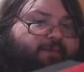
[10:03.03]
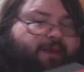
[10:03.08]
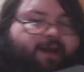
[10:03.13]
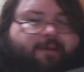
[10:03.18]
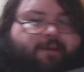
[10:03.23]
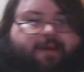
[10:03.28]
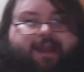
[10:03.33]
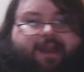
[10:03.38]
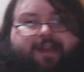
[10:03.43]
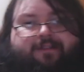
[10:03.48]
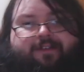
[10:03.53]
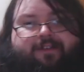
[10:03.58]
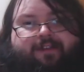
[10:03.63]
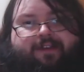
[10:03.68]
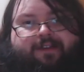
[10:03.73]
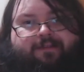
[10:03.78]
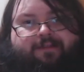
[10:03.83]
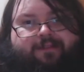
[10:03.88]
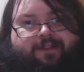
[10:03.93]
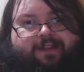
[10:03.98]
I might have to go
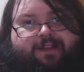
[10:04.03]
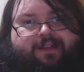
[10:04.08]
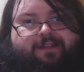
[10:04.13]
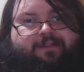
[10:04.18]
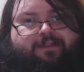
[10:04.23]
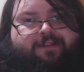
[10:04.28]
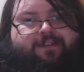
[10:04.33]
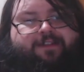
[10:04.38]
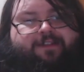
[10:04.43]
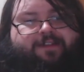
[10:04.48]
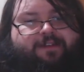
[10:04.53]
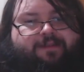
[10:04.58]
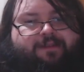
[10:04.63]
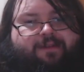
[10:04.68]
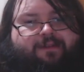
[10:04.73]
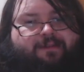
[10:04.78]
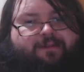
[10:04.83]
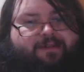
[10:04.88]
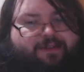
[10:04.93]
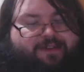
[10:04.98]
get one of the other ones to show you
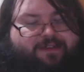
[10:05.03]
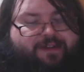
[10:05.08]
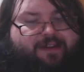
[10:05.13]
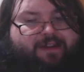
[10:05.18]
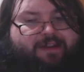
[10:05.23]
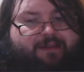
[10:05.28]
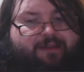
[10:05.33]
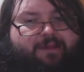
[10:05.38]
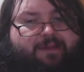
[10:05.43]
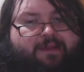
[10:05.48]
what I want to show you.